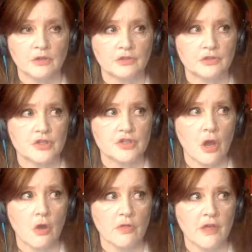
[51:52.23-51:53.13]
wanted to
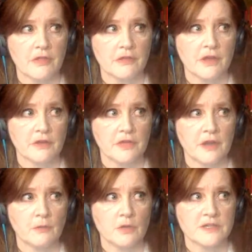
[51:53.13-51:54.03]
show
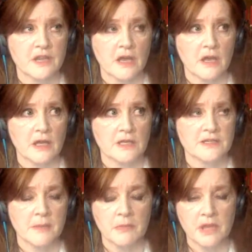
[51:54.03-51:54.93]
that there
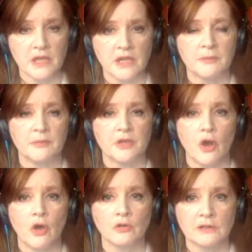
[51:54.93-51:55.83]
is a meaning
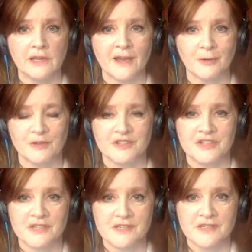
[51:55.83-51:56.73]
beyond
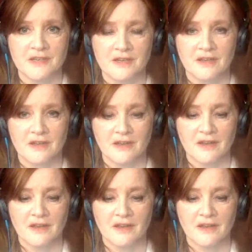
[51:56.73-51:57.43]
languages.